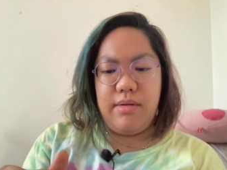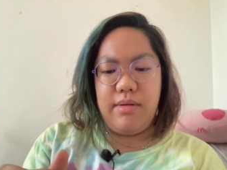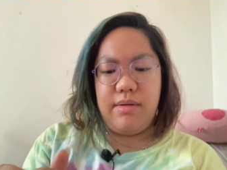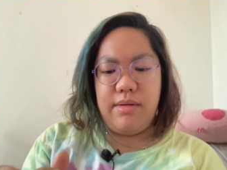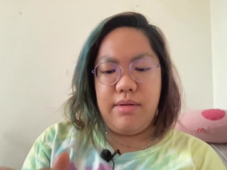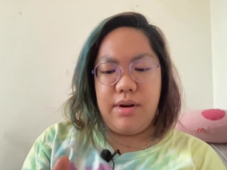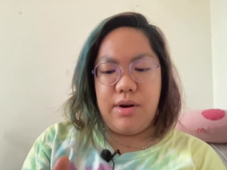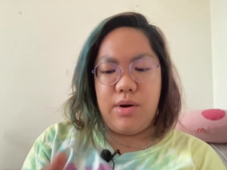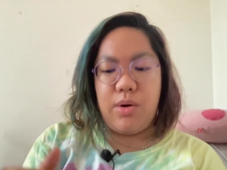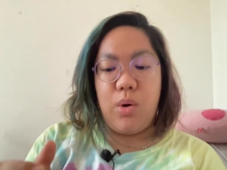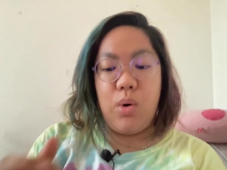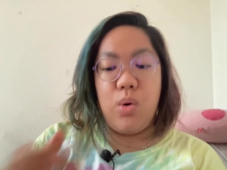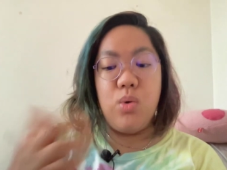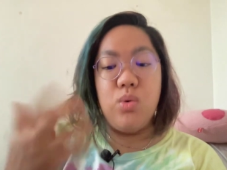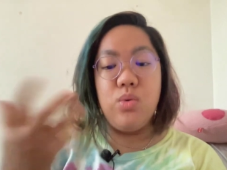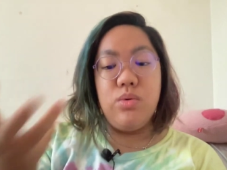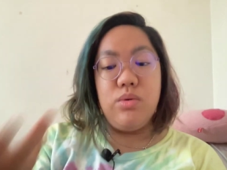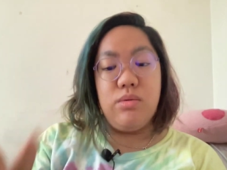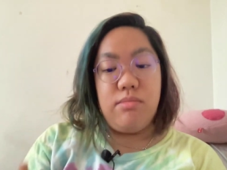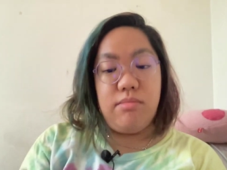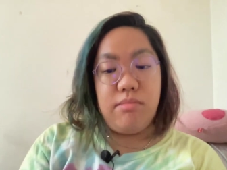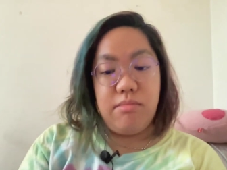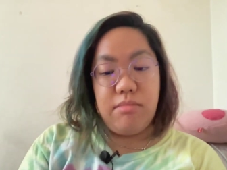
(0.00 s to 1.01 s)
their
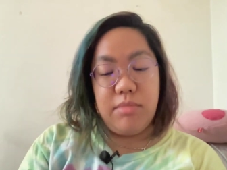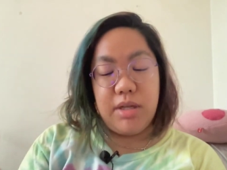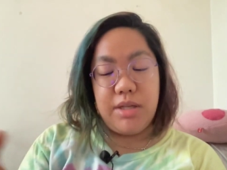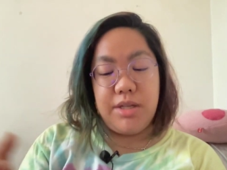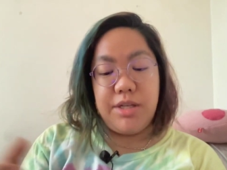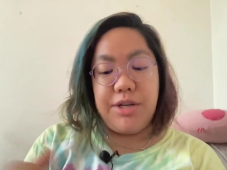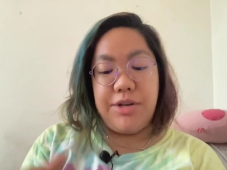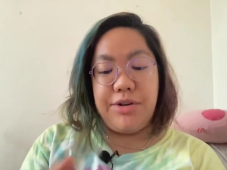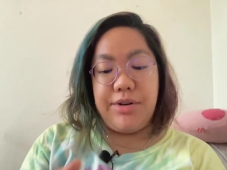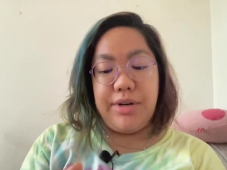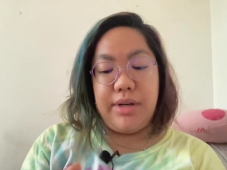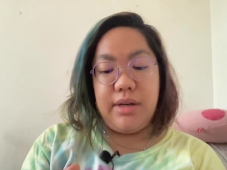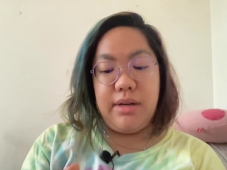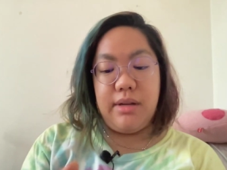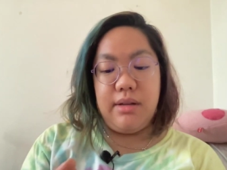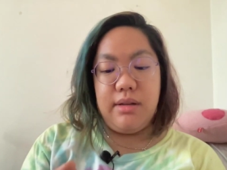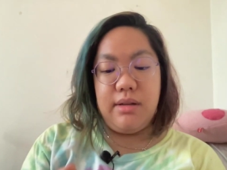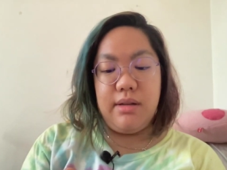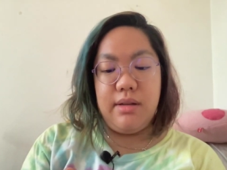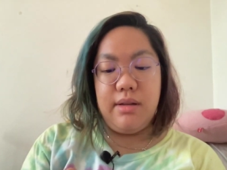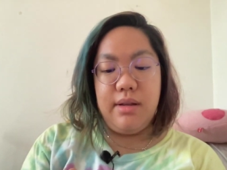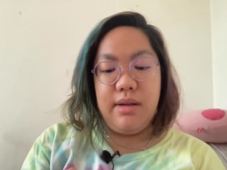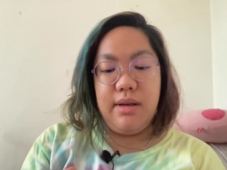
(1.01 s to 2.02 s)
own material,
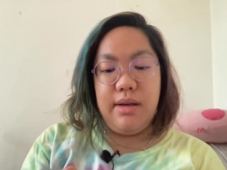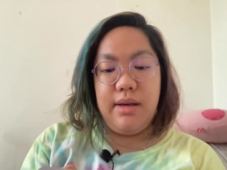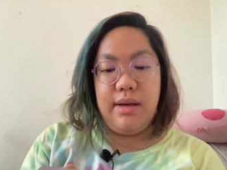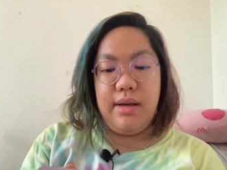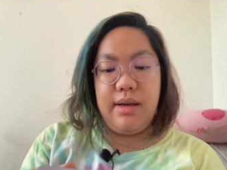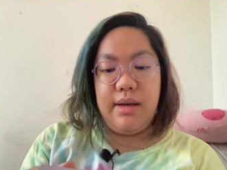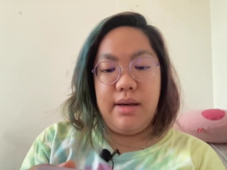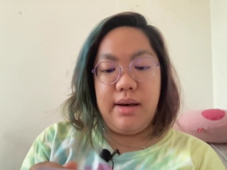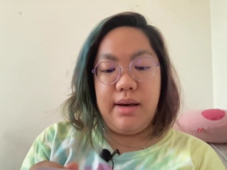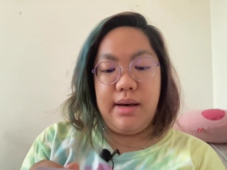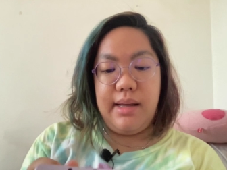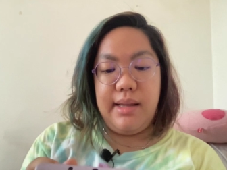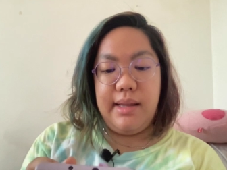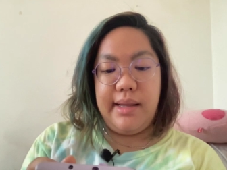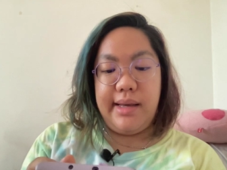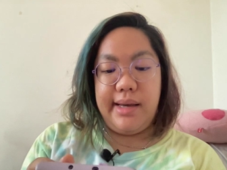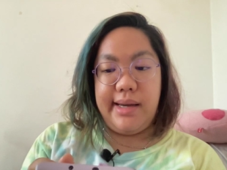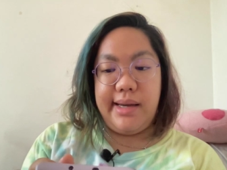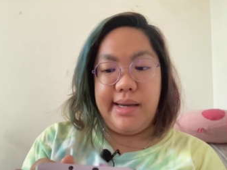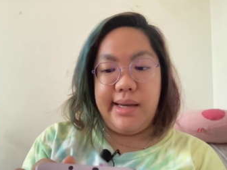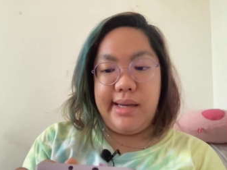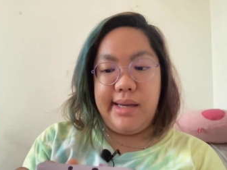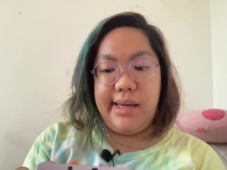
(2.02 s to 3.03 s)

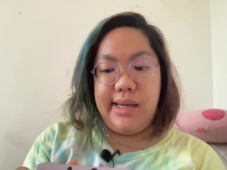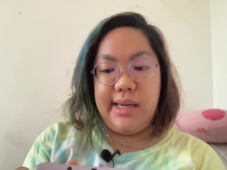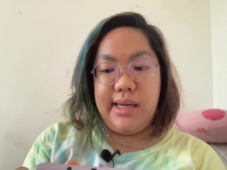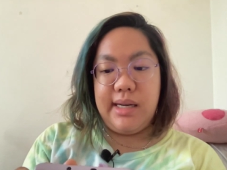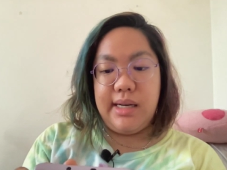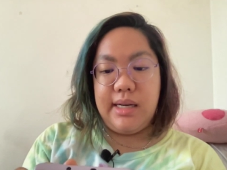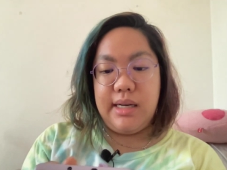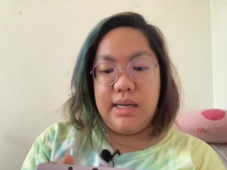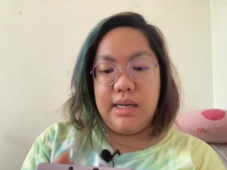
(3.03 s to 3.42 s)
like